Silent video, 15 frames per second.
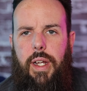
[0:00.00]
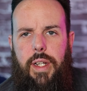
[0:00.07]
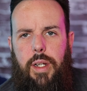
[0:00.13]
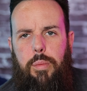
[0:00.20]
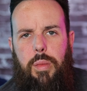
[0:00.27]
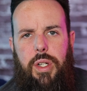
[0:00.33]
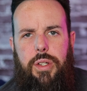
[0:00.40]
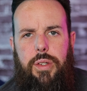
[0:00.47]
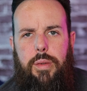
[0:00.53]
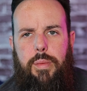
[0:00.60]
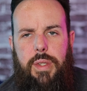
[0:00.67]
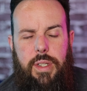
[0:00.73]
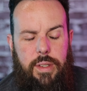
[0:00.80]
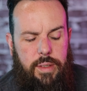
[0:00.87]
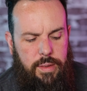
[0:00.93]
I did
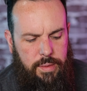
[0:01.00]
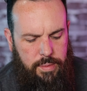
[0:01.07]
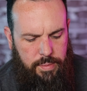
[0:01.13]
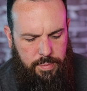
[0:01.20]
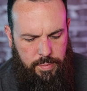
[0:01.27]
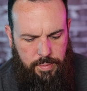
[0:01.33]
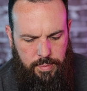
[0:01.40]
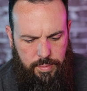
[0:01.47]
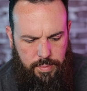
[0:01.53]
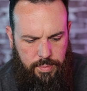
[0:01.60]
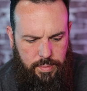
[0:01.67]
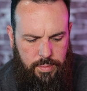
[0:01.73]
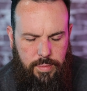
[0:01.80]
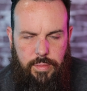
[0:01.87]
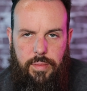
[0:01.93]
mushrooms.
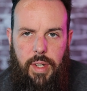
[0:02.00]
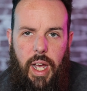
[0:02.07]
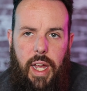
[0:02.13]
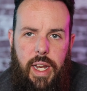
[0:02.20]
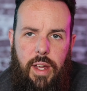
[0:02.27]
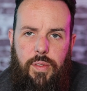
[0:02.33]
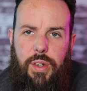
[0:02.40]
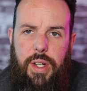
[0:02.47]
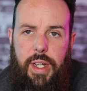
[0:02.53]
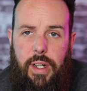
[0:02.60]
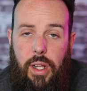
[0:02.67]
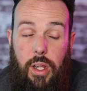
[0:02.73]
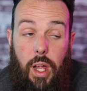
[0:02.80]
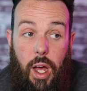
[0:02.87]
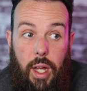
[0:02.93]
I never
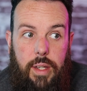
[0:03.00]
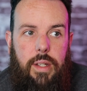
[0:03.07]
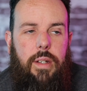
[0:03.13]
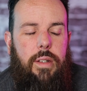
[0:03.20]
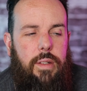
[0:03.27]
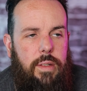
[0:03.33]
did a lot.